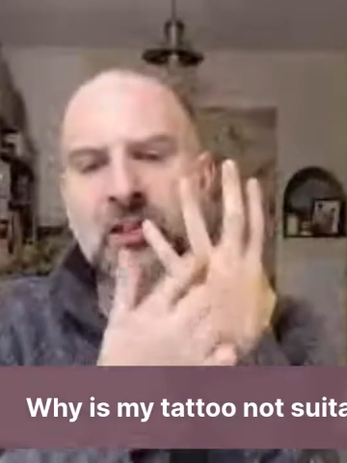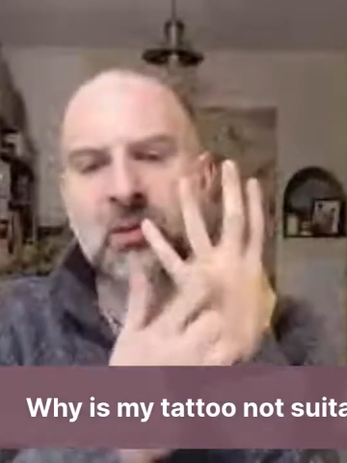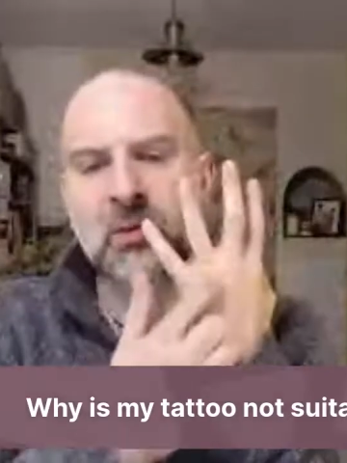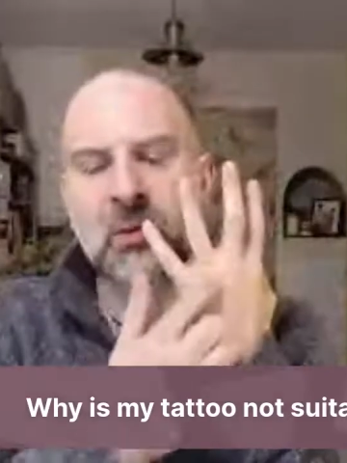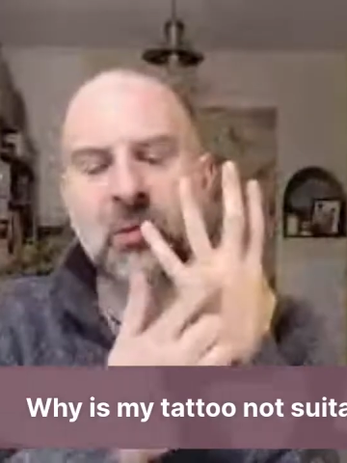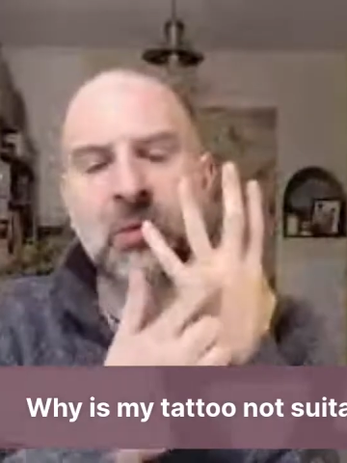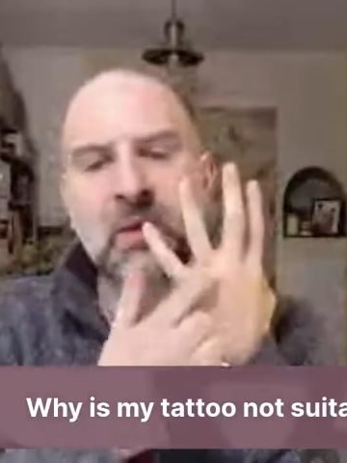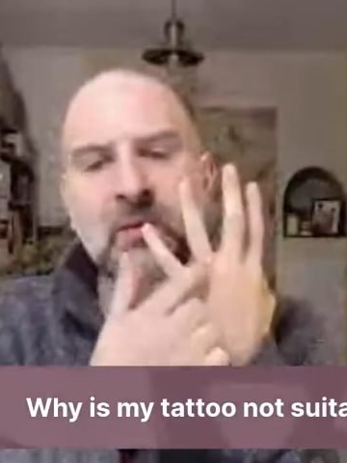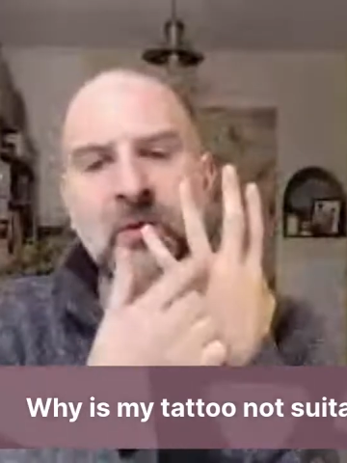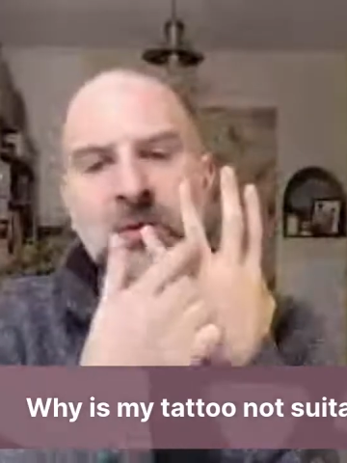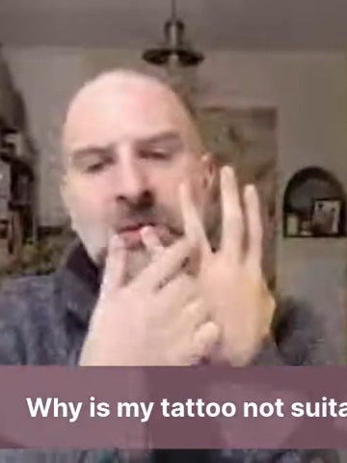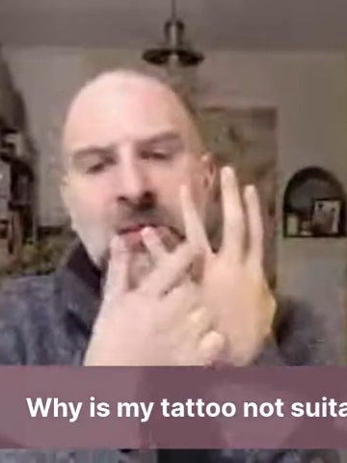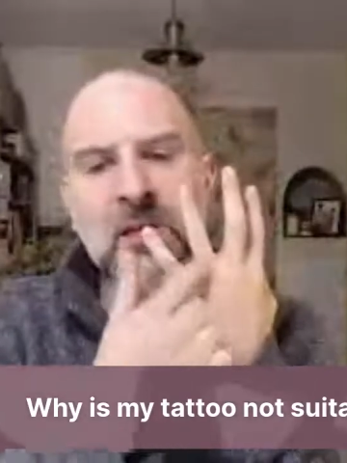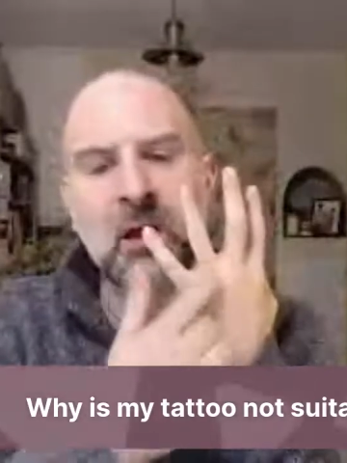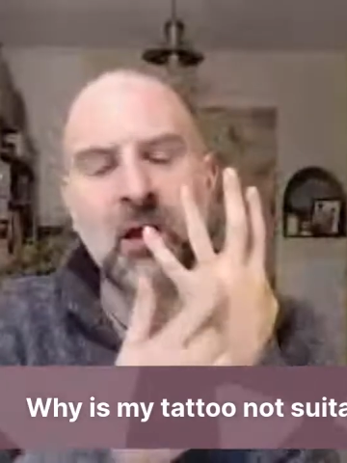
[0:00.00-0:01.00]
We would give you a
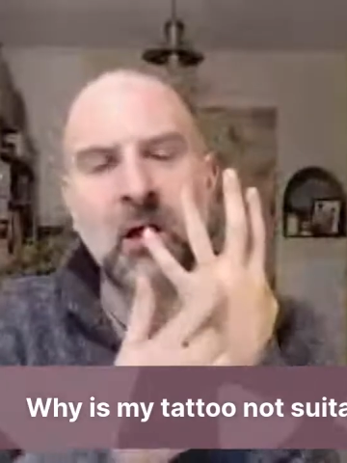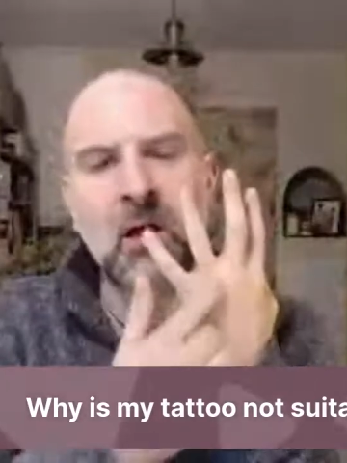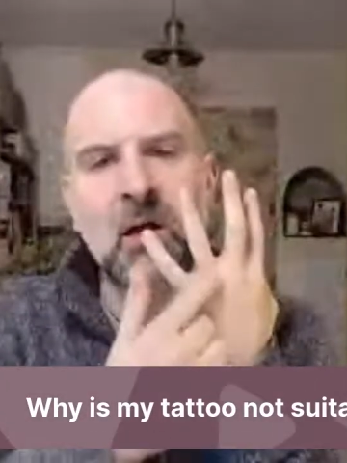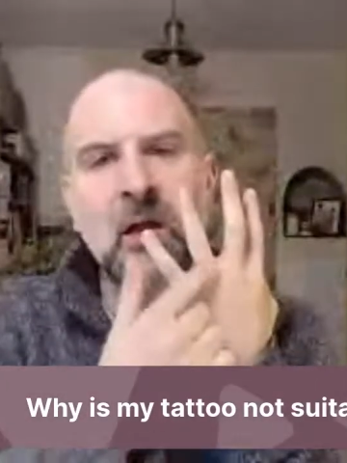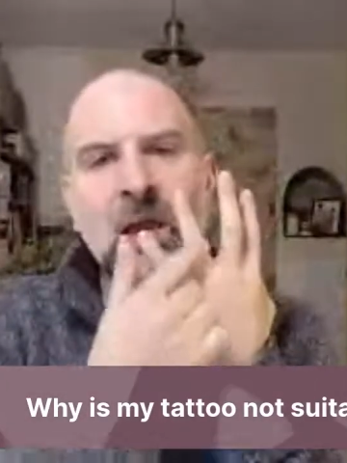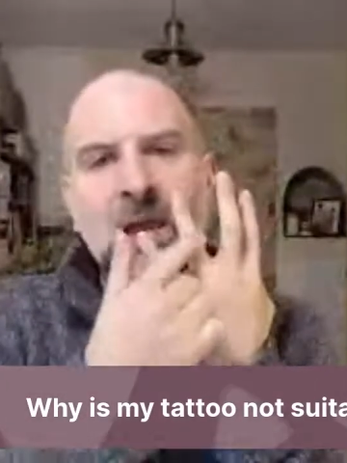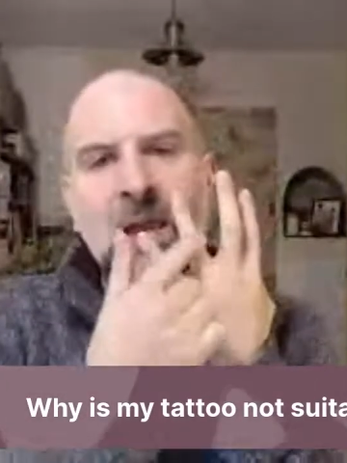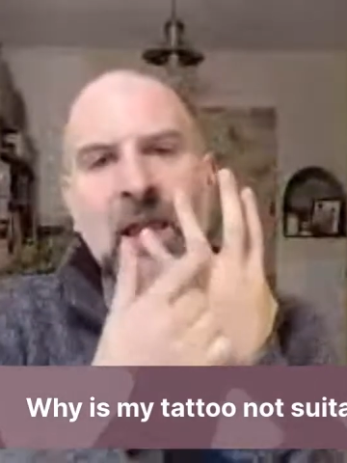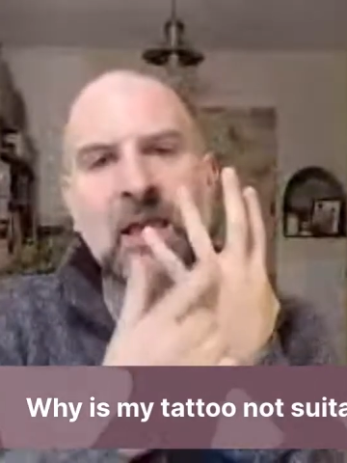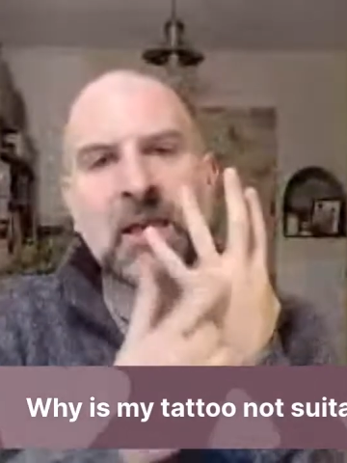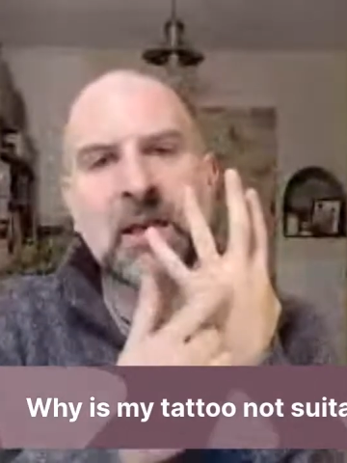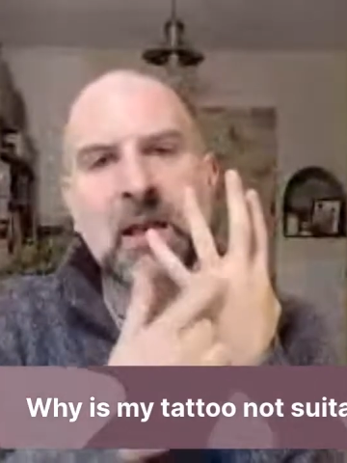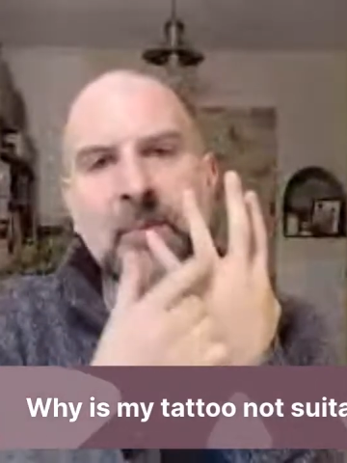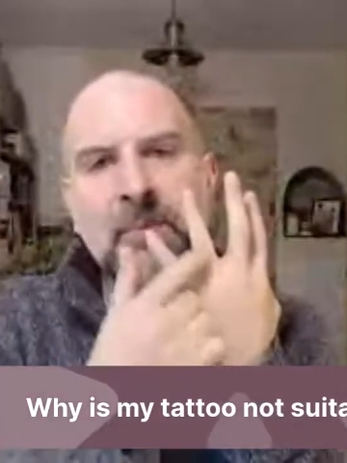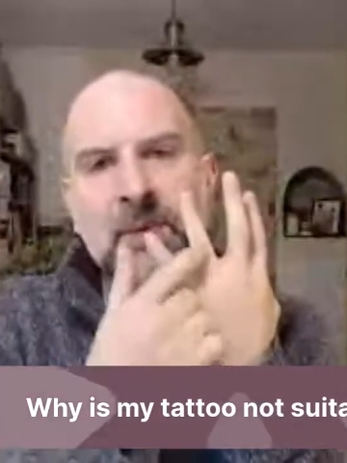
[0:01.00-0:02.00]
scar in an
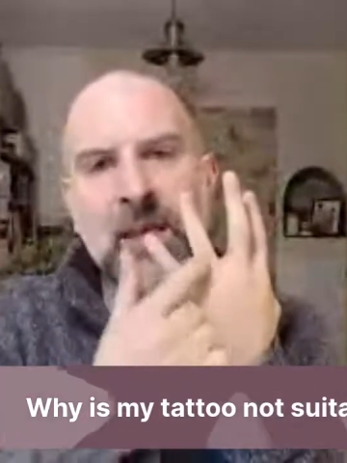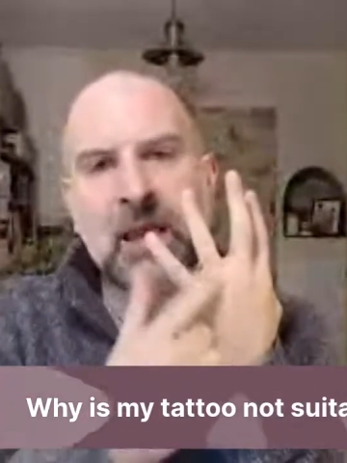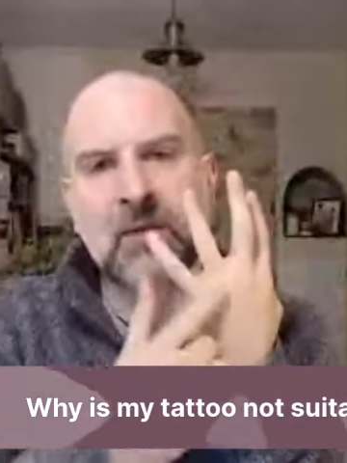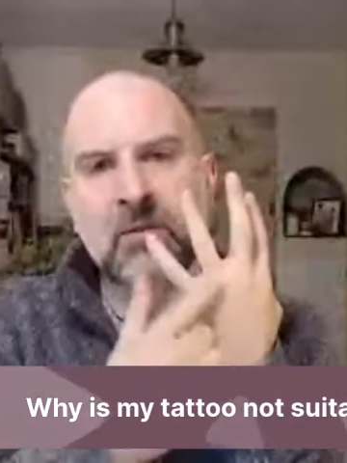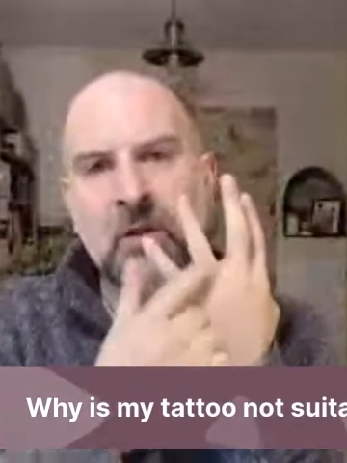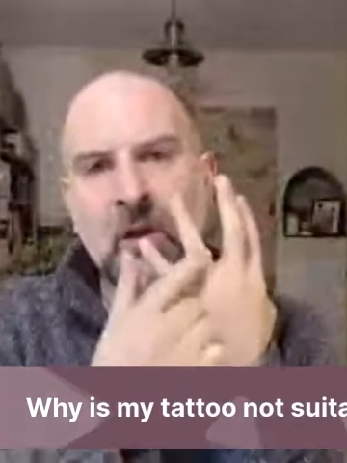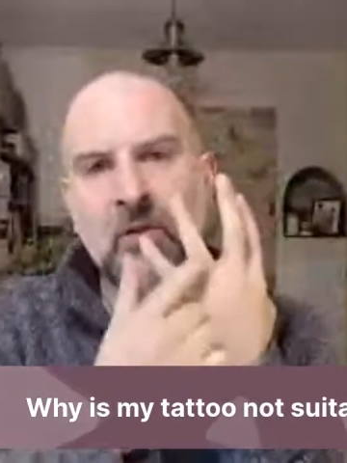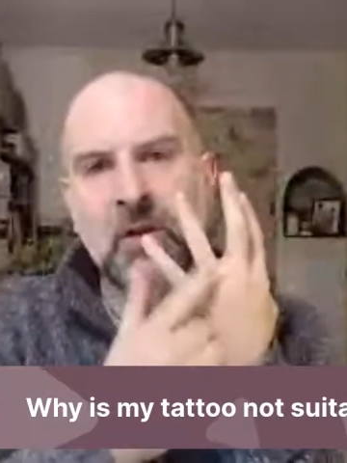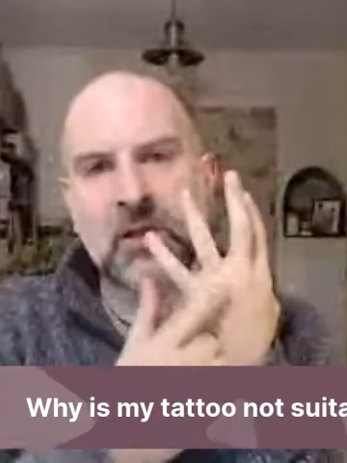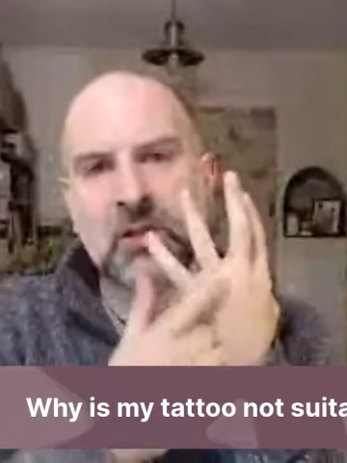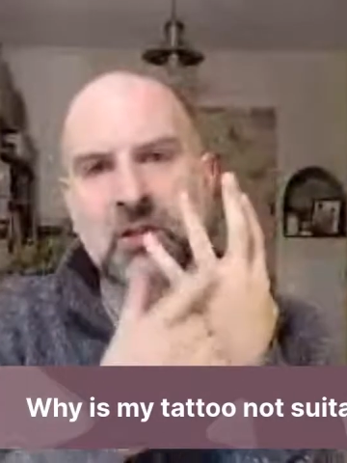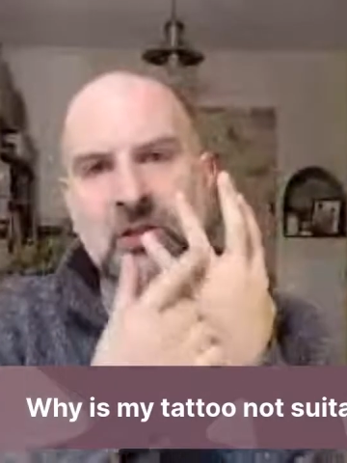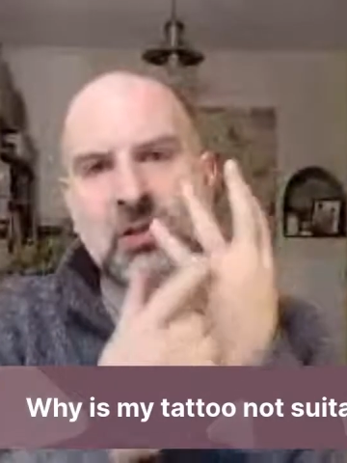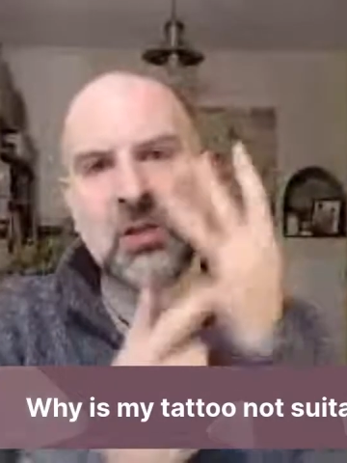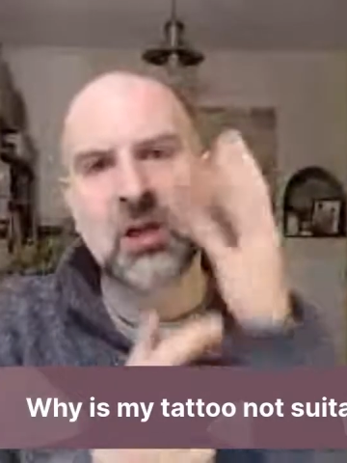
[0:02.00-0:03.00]
up-down
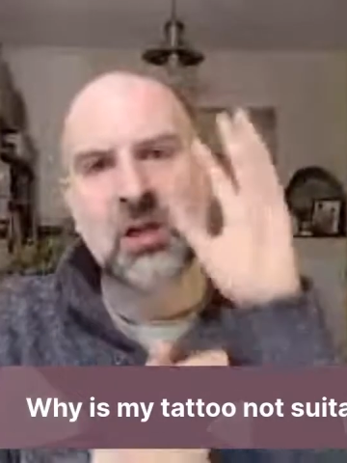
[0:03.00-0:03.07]
direction